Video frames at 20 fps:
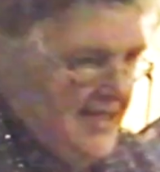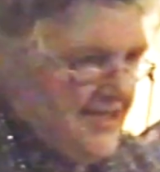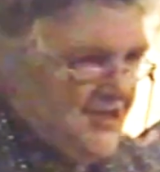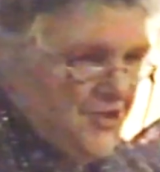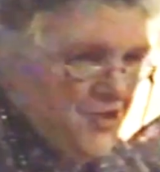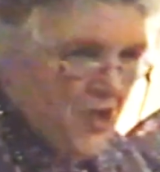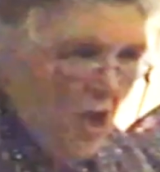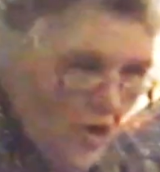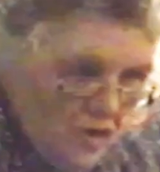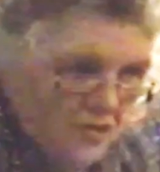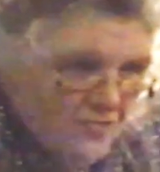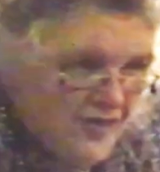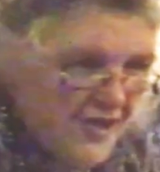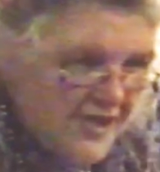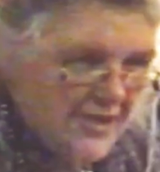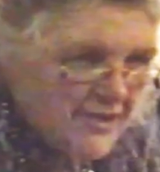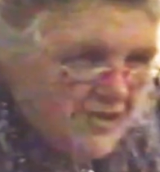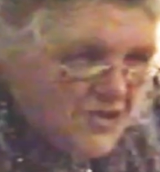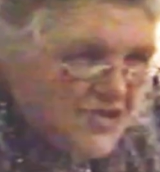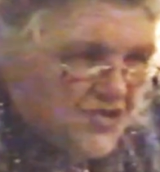is not
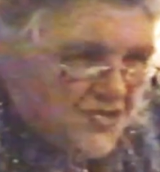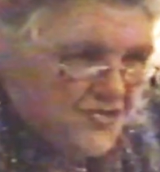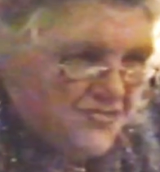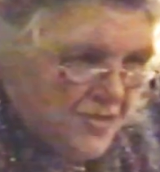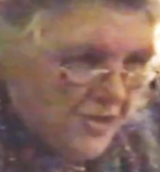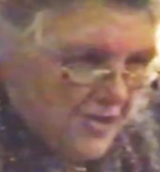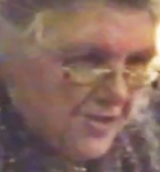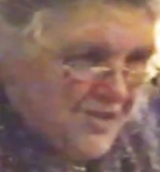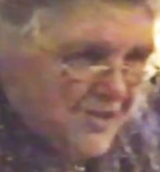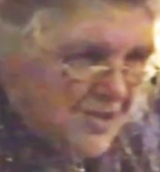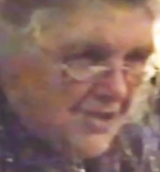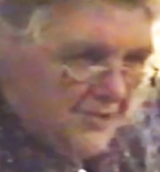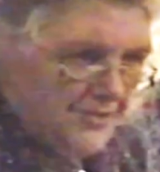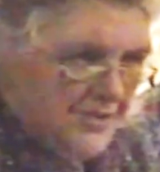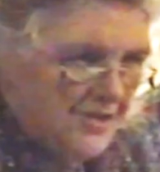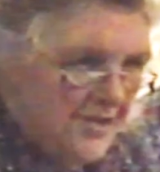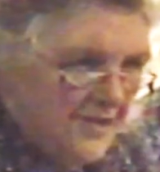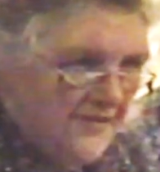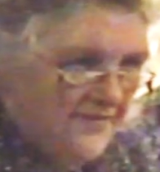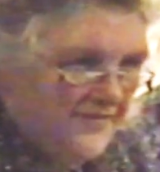
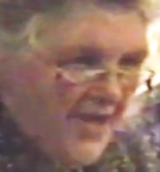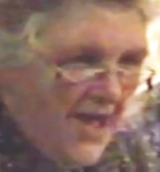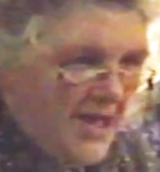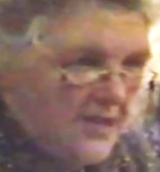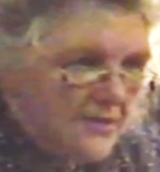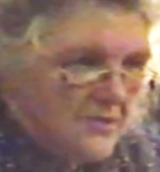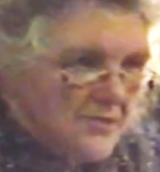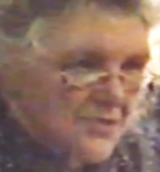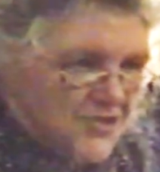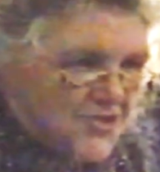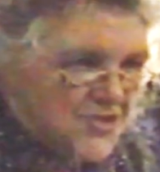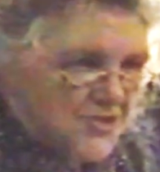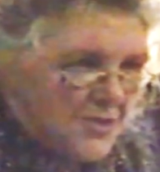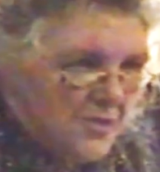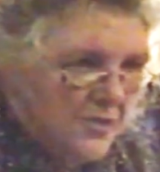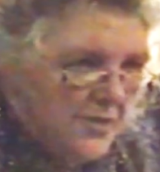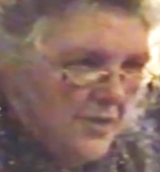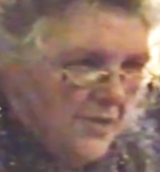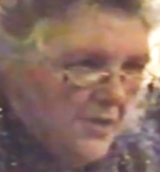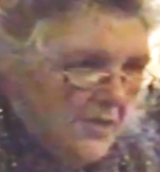reconstructing the event
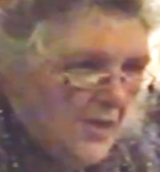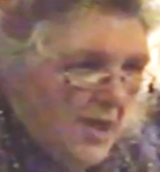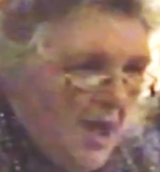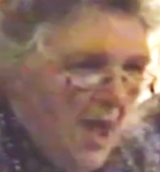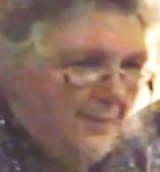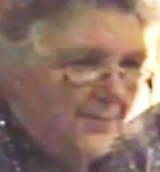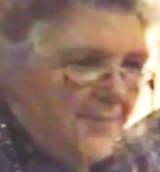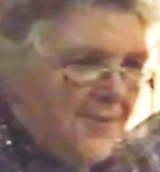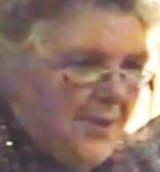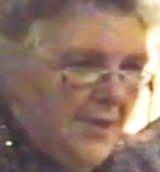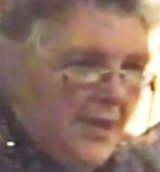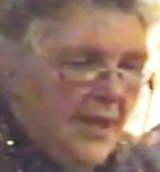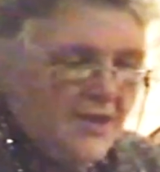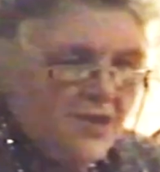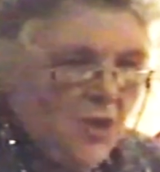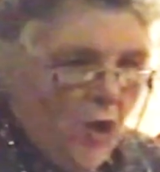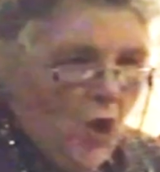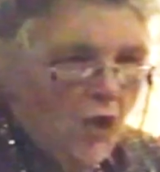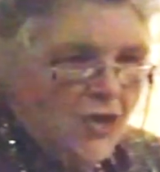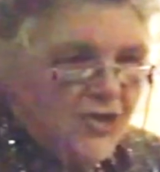
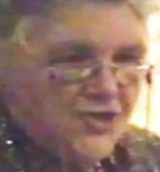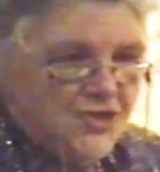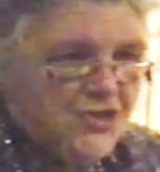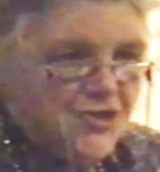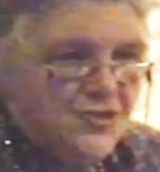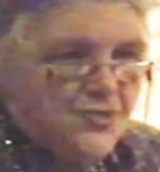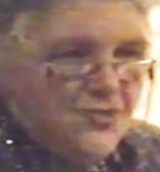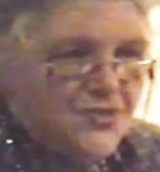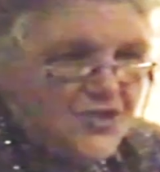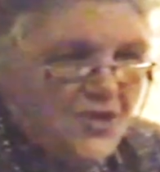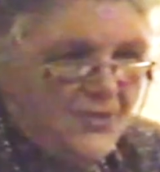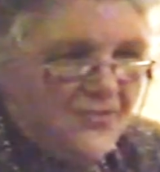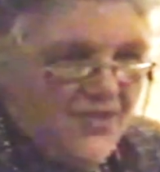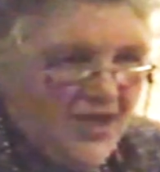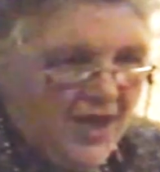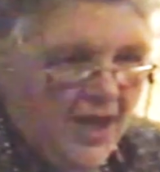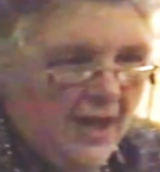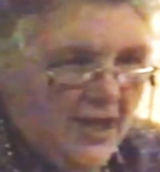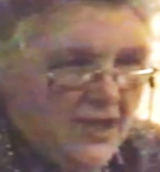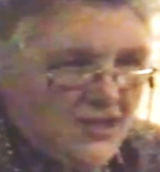in order to do
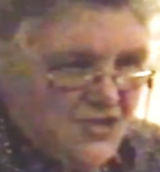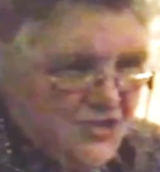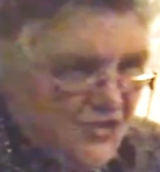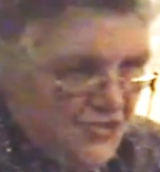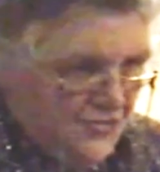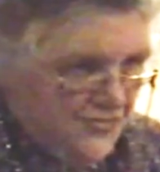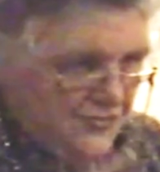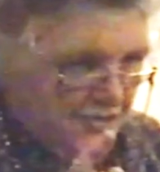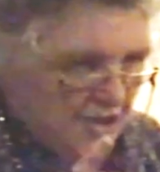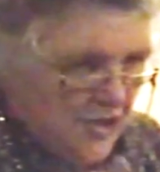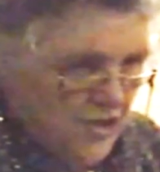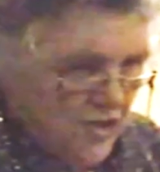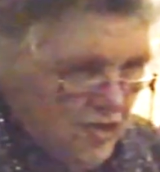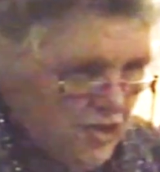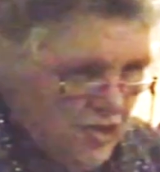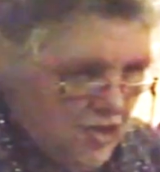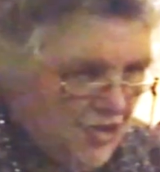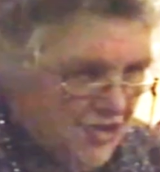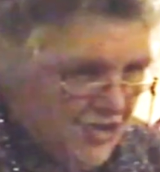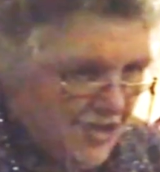something else. The
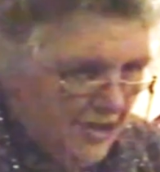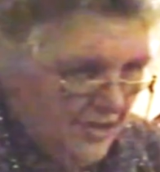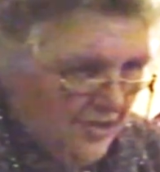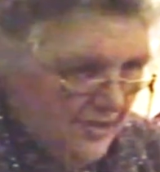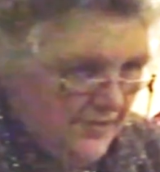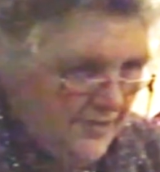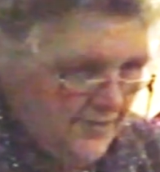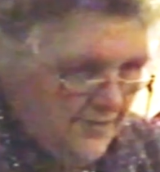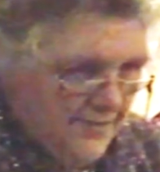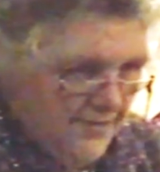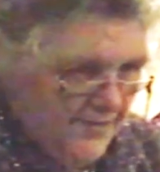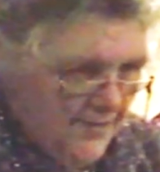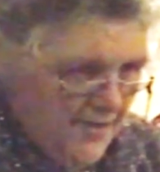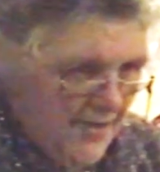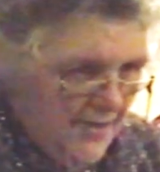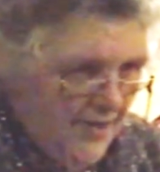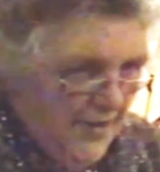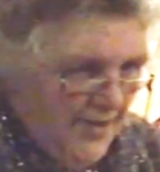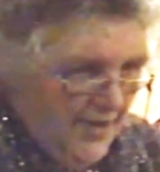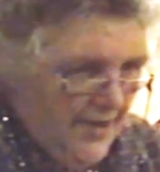recorder
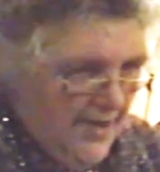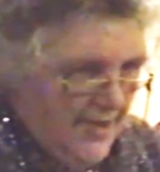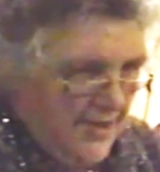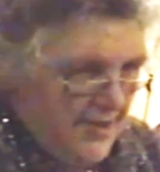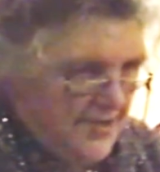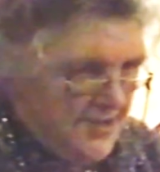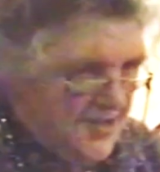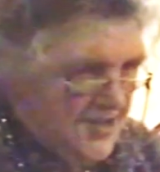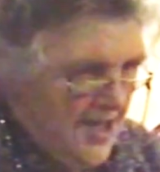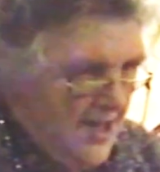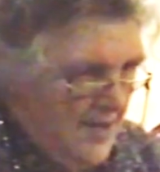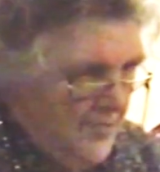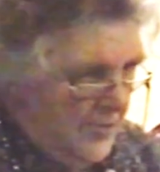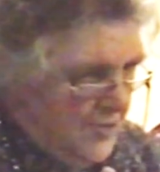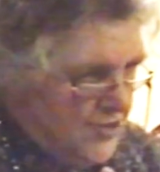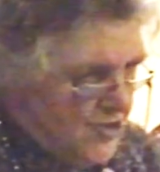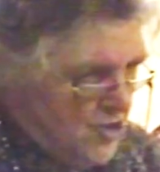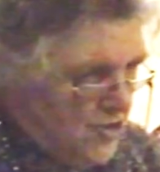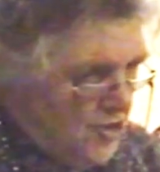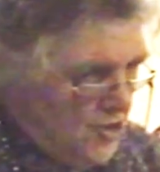is
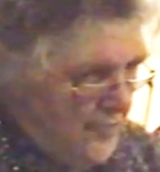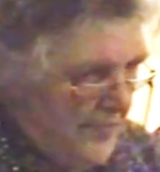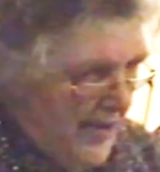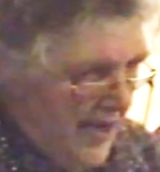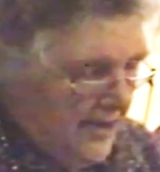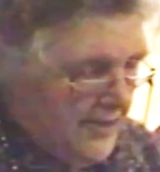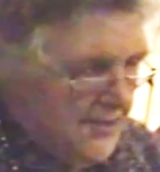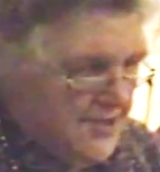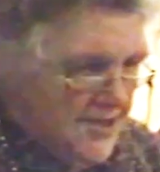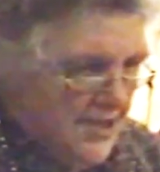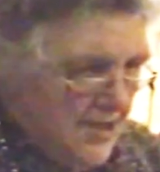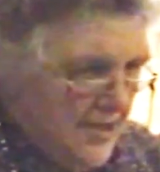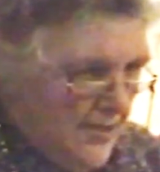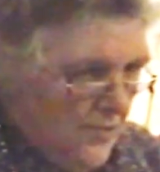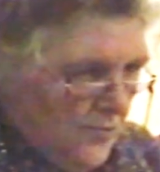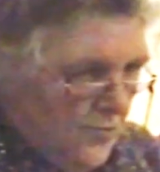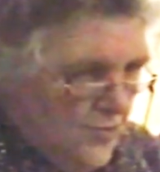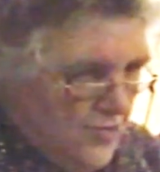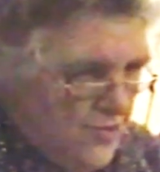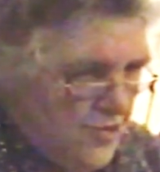able to go back and
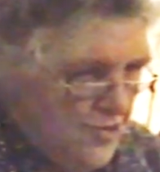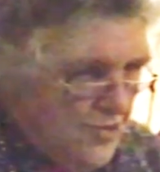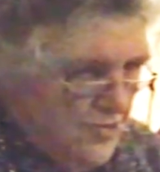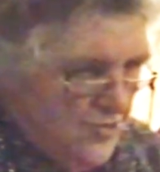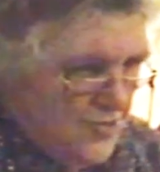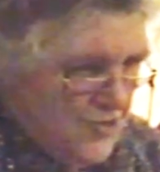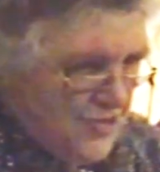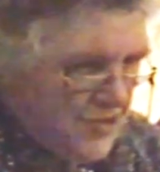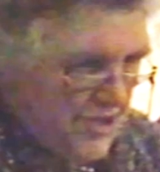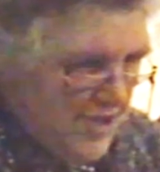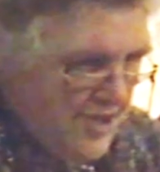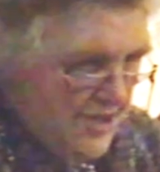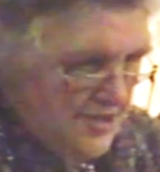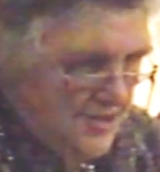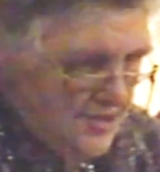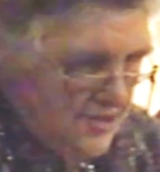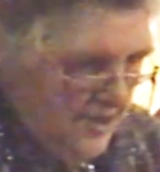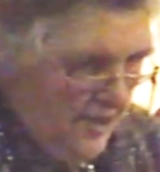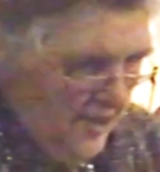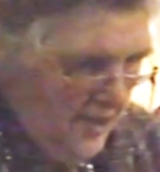say, would you
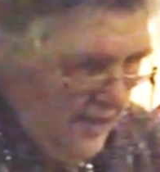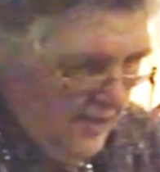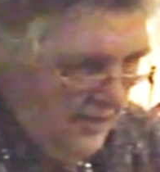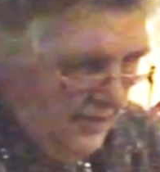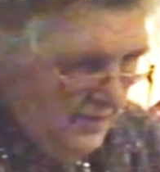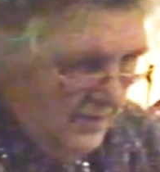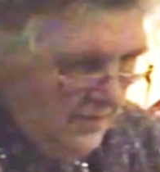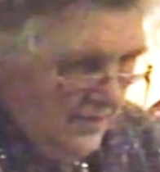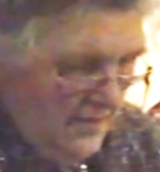say it again?